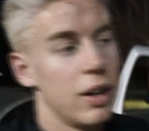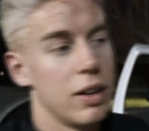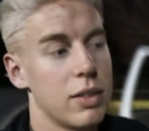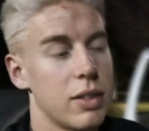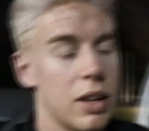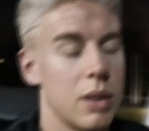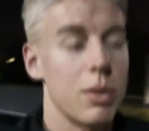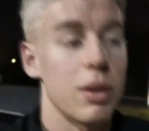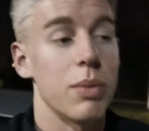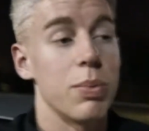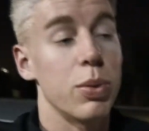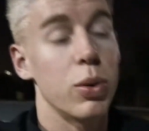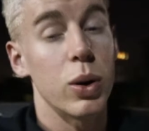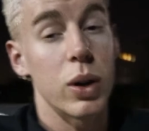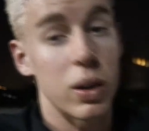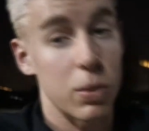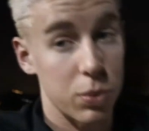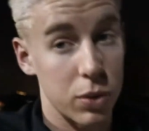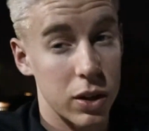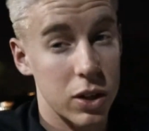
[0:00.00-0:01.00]
It's gonna be a
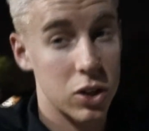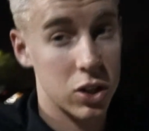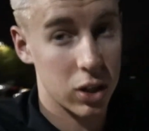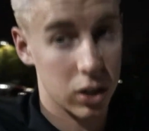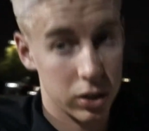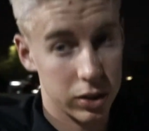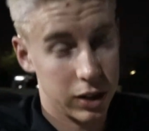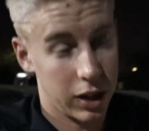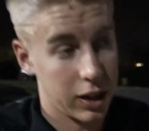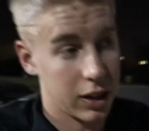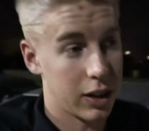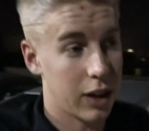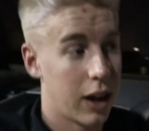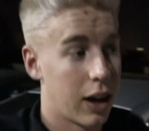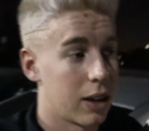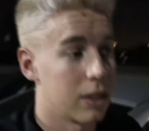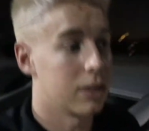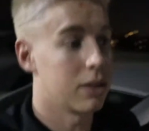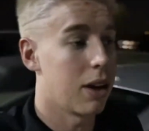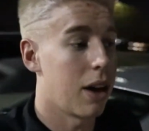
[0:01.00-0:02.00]
pretty chill night,
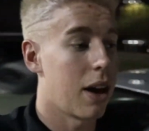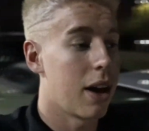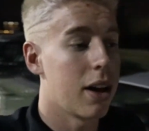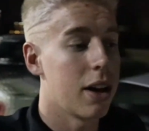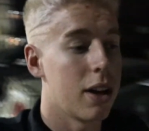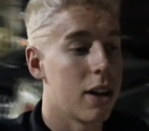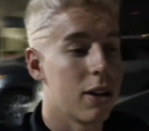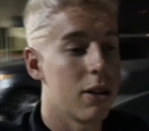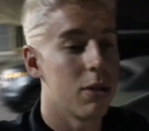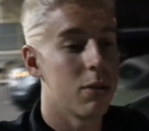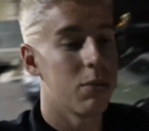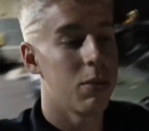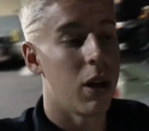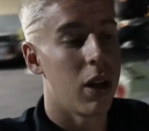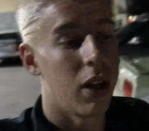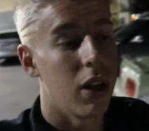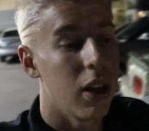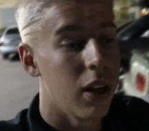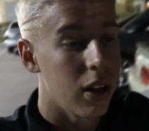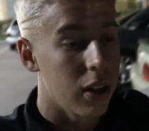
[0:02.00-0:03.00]
guys. Yeah,
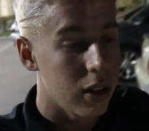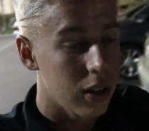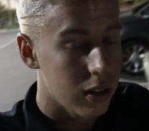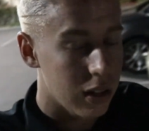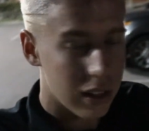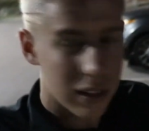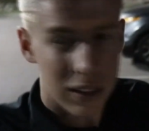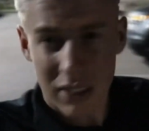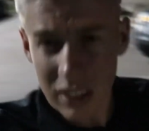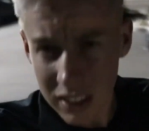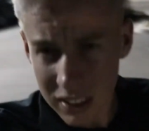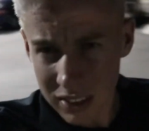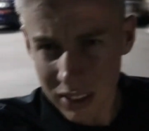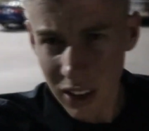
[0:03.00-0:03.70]
let's get